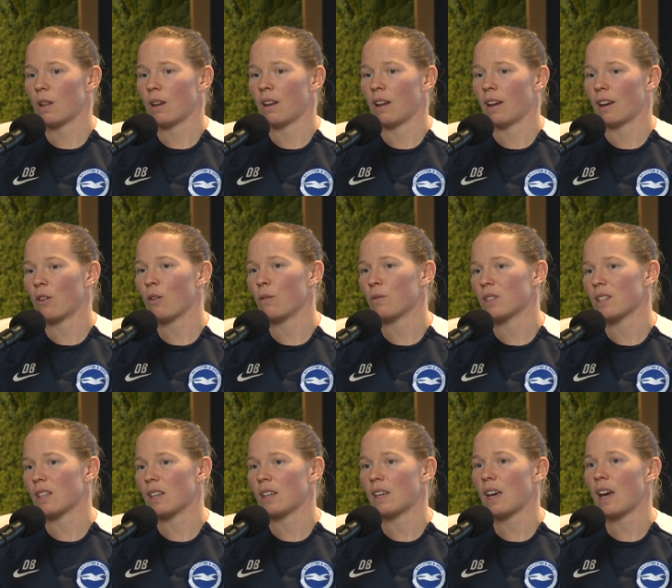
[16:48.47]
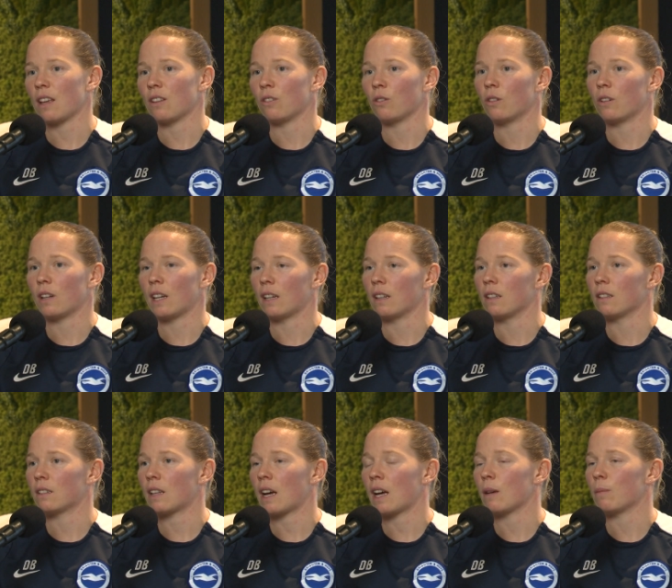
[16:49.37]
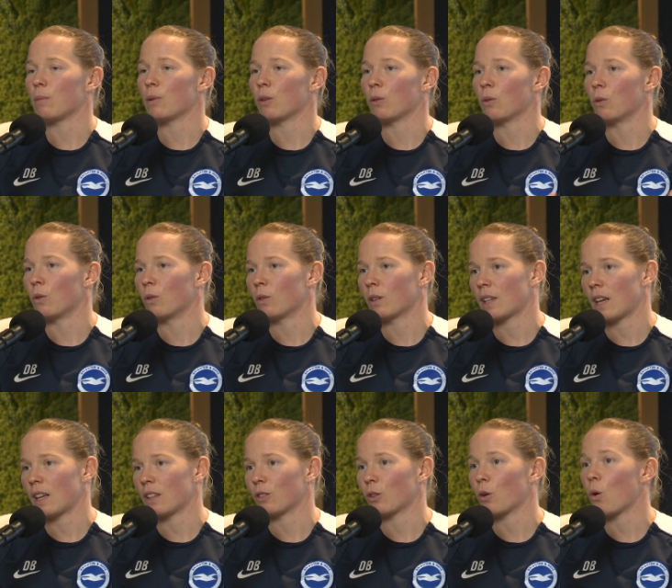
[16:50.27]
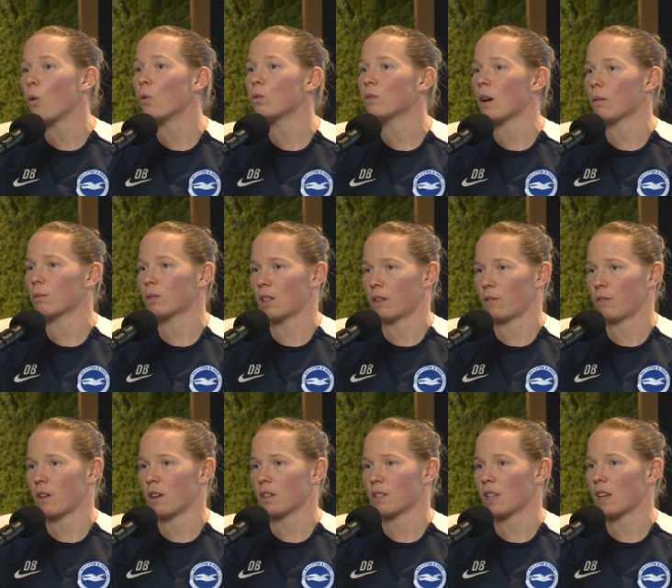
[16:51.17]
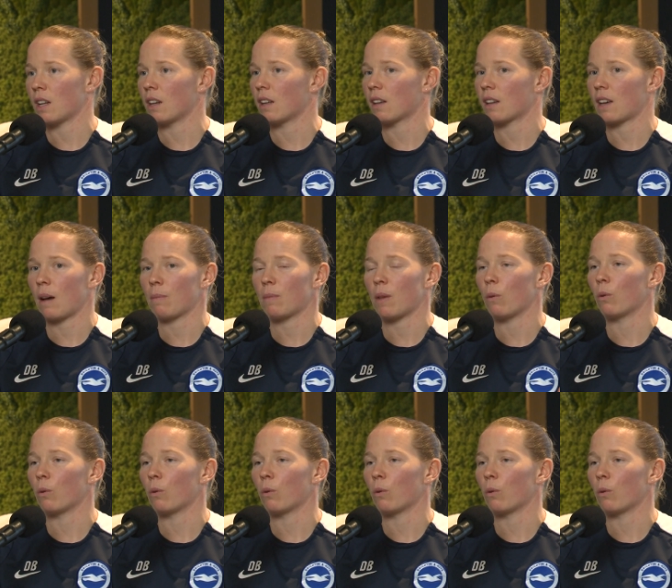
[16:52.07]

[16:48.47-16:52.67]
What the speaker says: Like obviously getting your England debut or getting called up to the first England camp,